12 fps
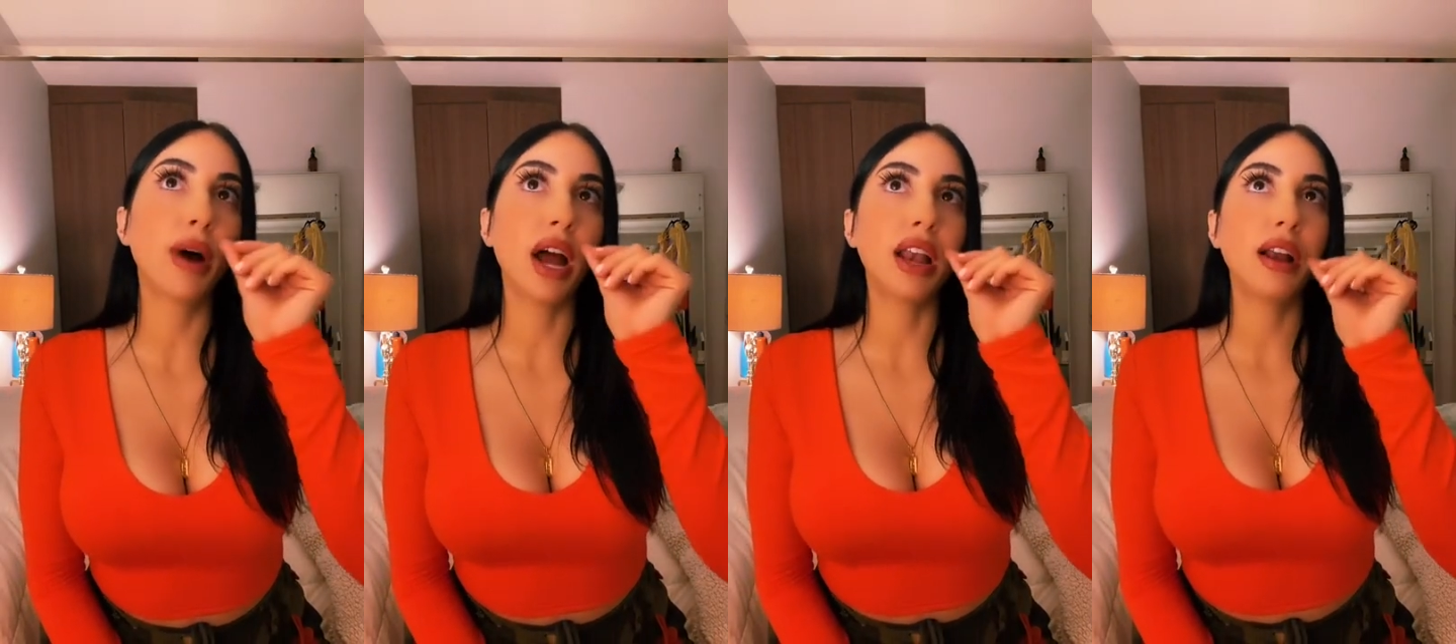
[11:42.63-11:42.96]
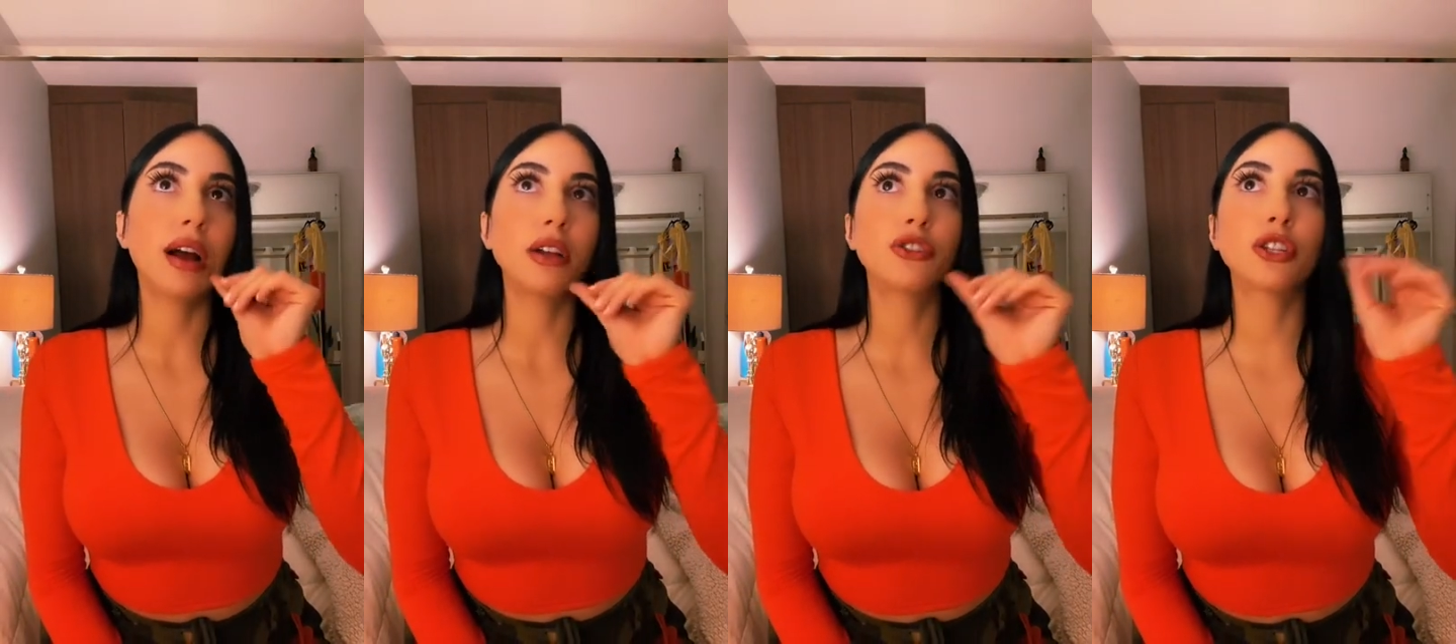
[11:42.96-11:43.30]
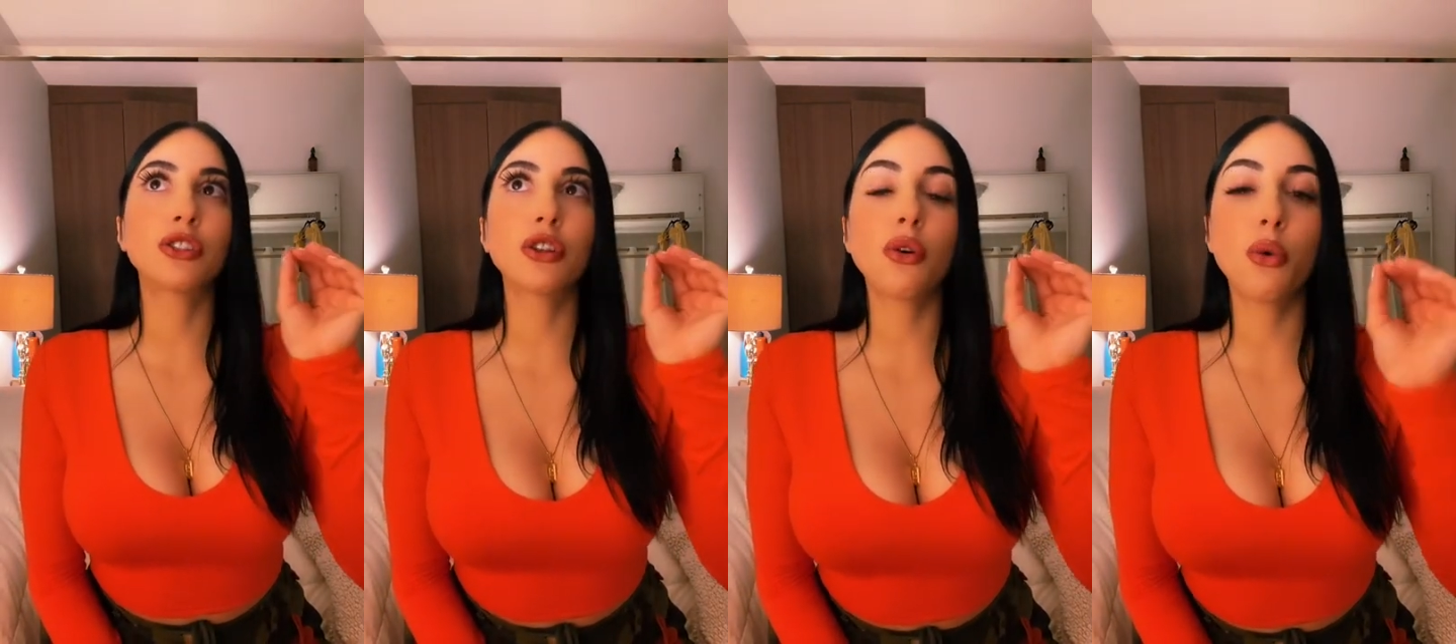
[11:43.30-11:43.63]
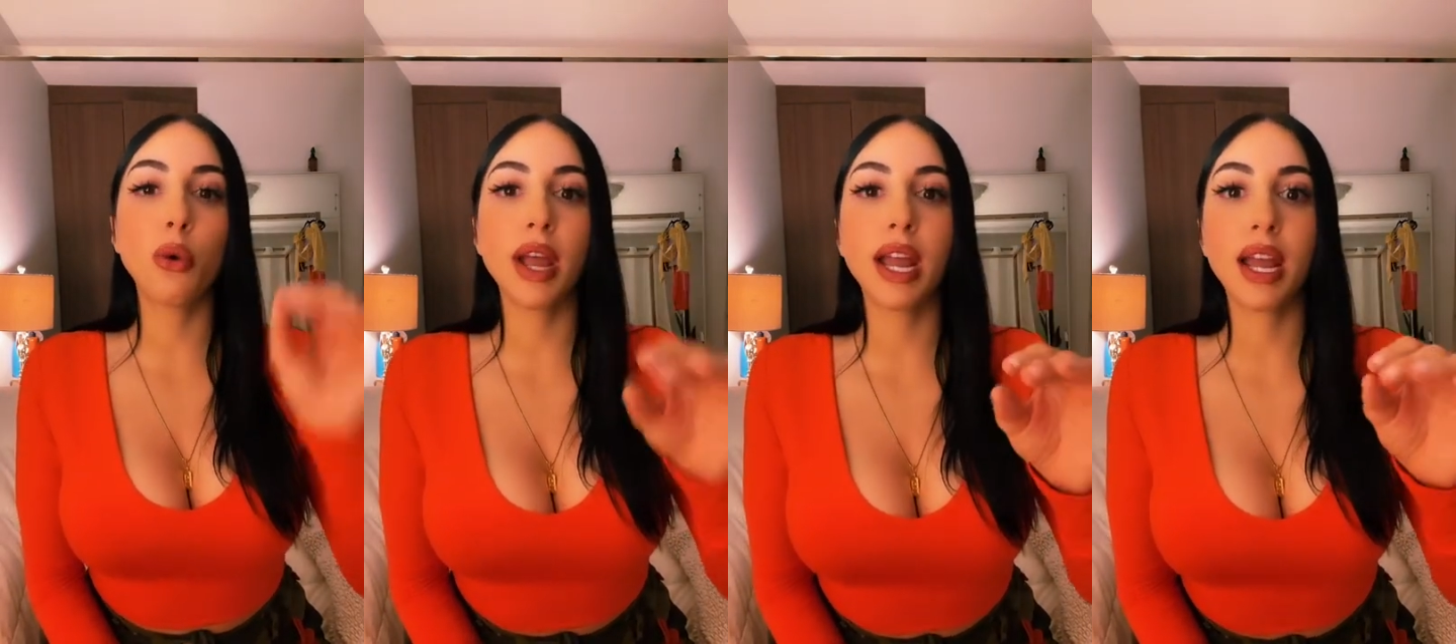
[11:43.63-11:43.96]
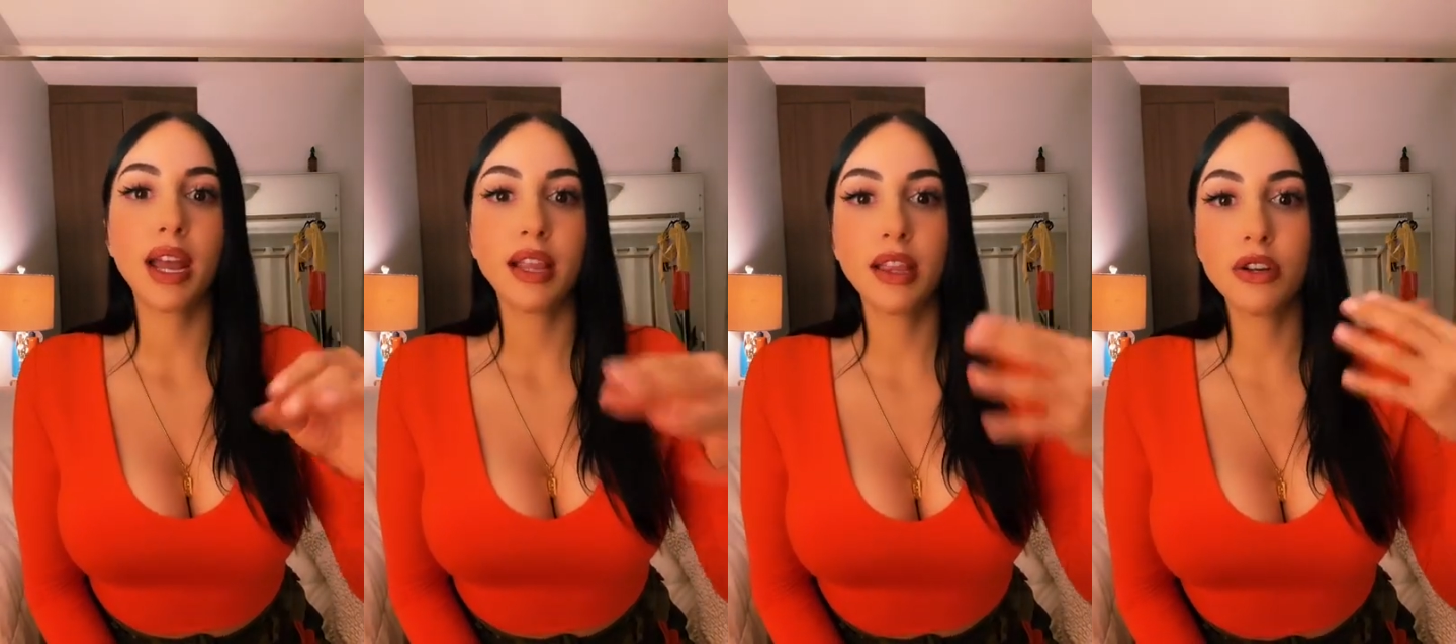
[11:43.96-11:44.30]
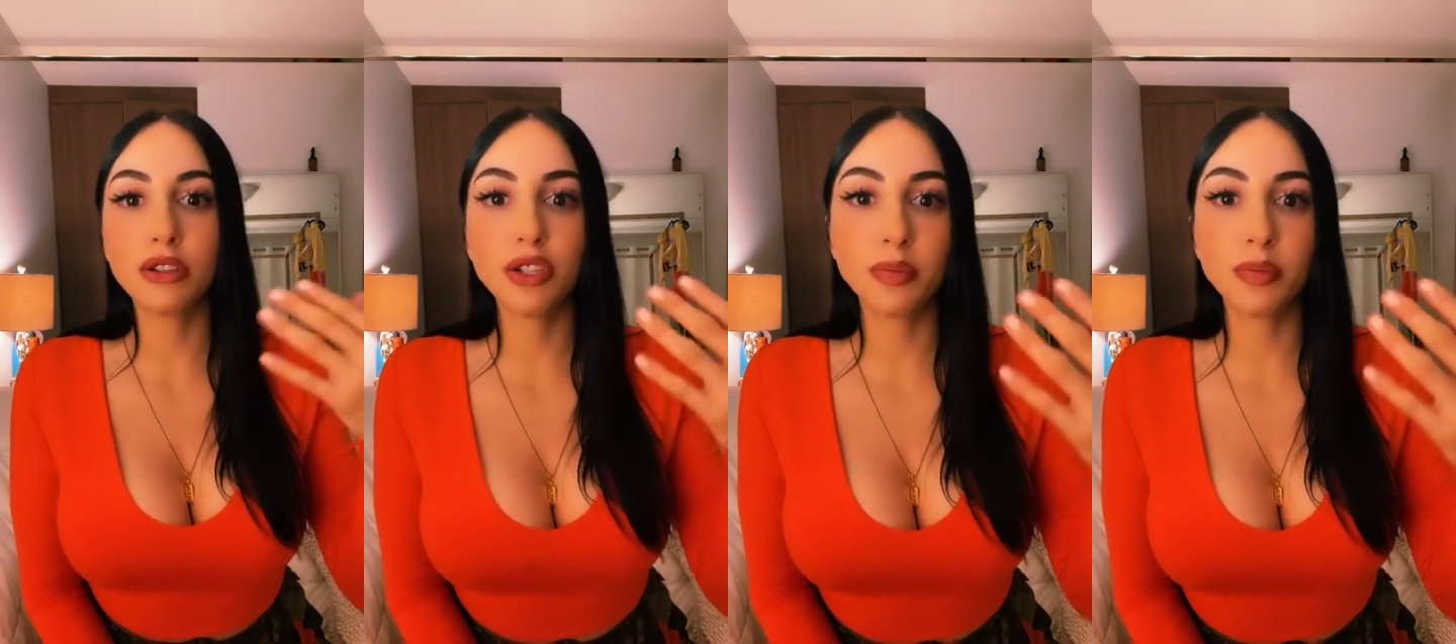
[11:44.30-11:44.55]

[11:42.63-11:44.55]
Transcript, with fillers: But just a quick little